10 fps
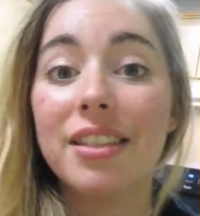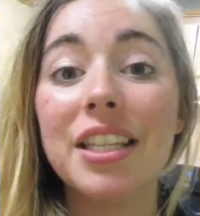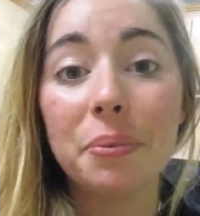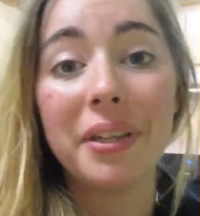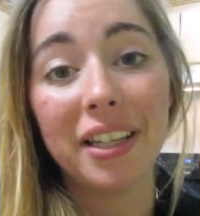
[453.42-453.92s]

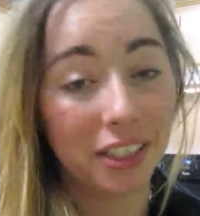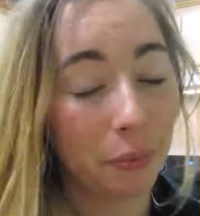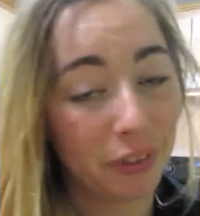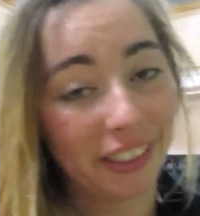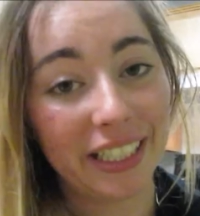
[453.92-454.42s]
This weekend
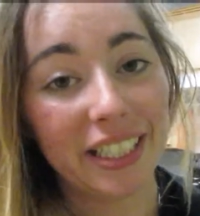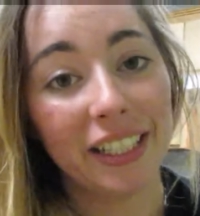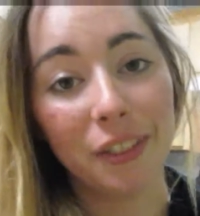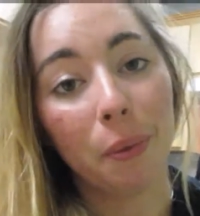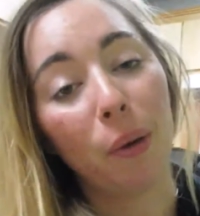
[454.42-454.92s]
I'm really
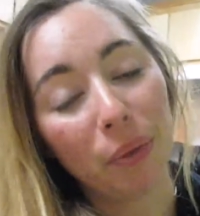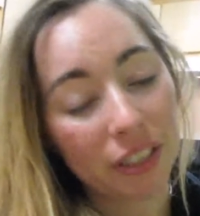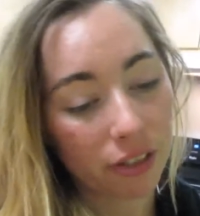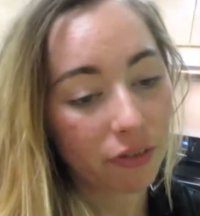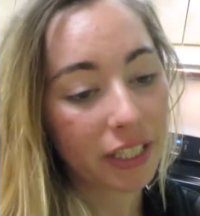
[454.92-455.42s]
excited about
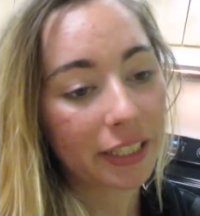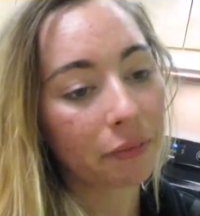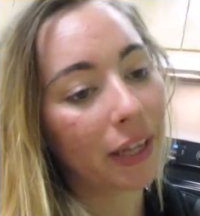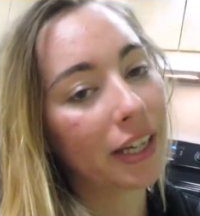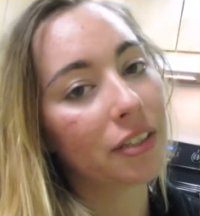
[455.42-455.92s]
because of
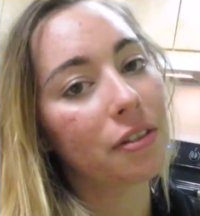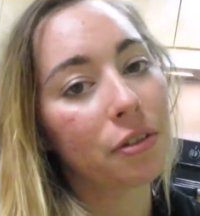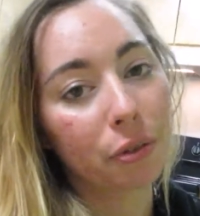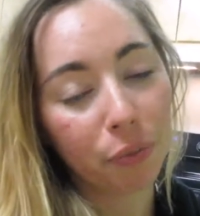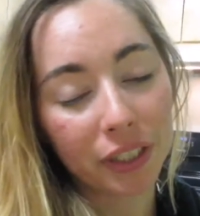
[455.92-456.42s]
Six
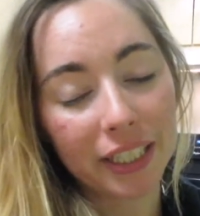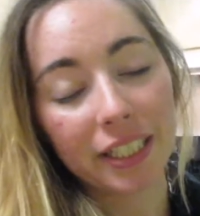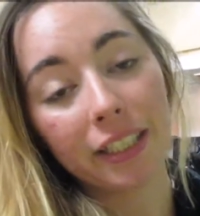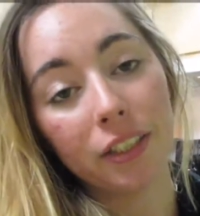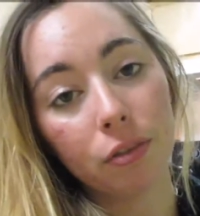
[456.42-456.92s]
Flags, so I'm really
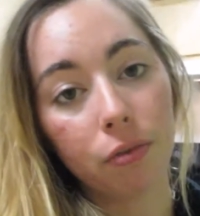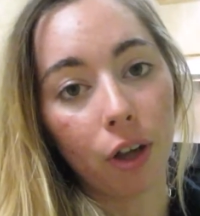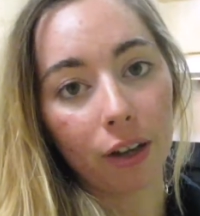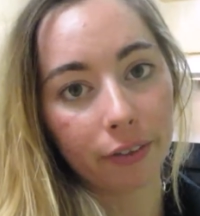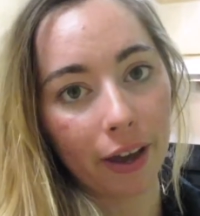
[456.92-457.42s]
excited to
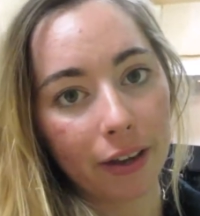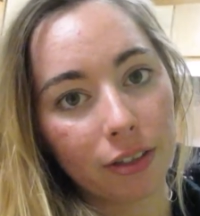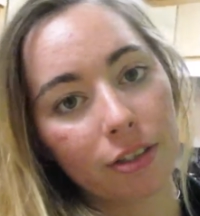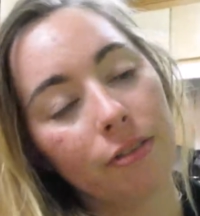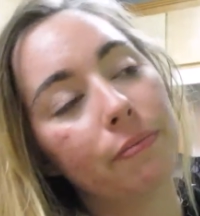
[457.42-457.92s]
vlog
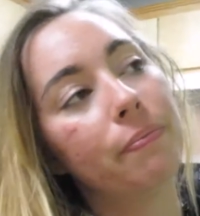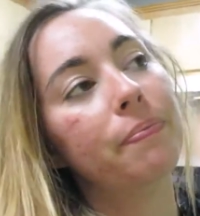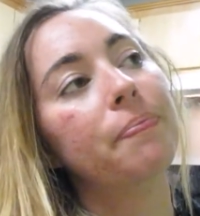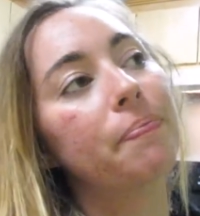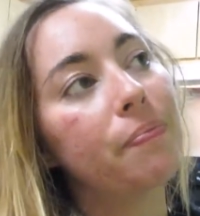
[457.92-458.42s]
that,
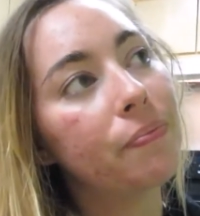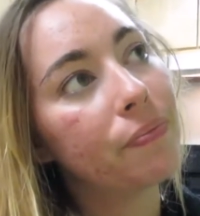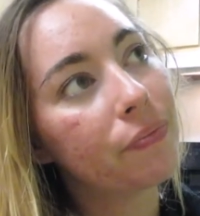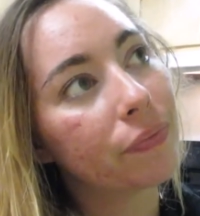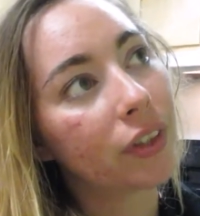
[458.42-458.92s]

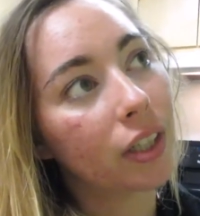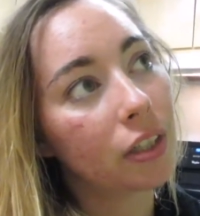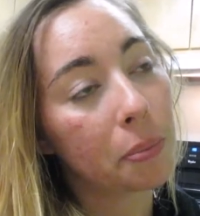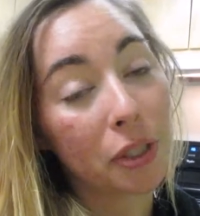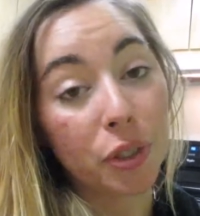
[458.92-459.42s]

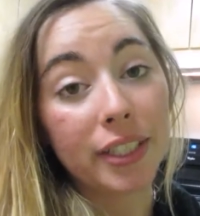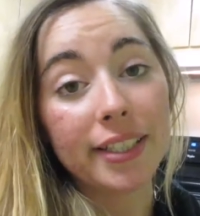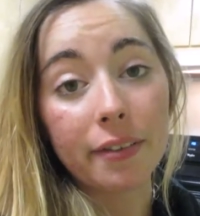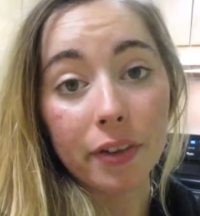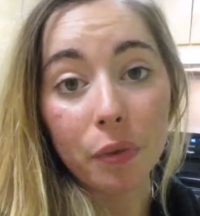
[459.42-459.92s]
especially
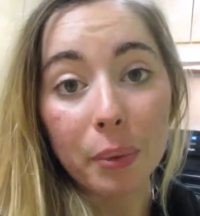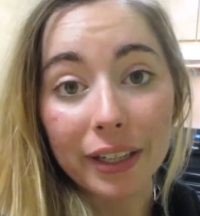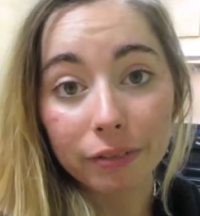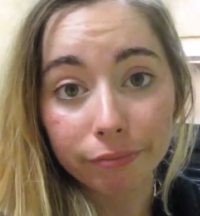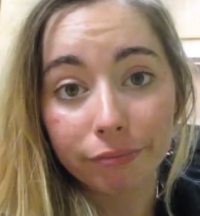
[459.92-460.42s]
because I've never
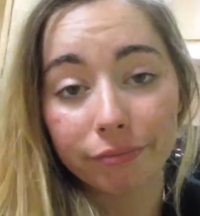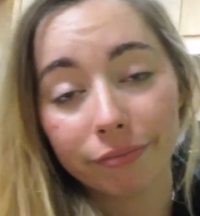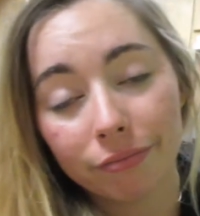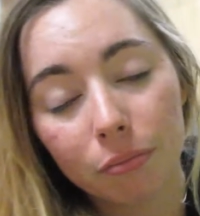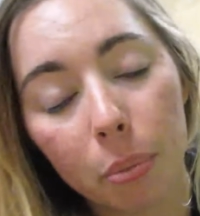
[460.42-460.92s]
been.
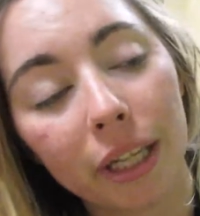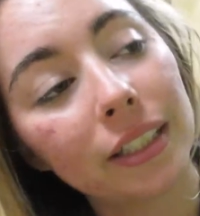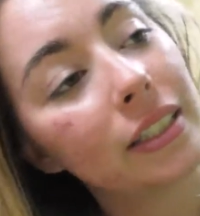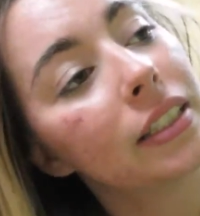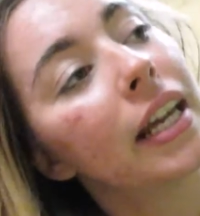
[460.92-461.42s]

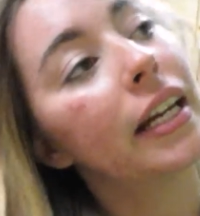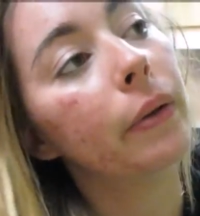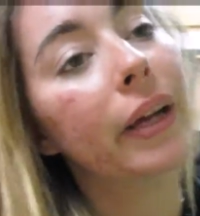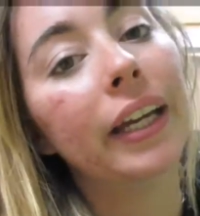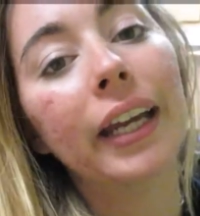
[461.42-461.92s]
But
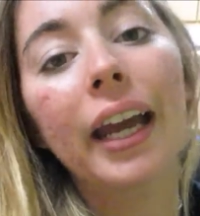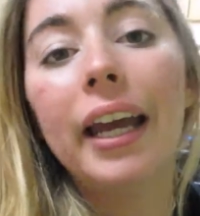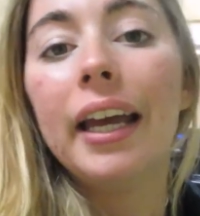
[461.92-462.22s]
anyway,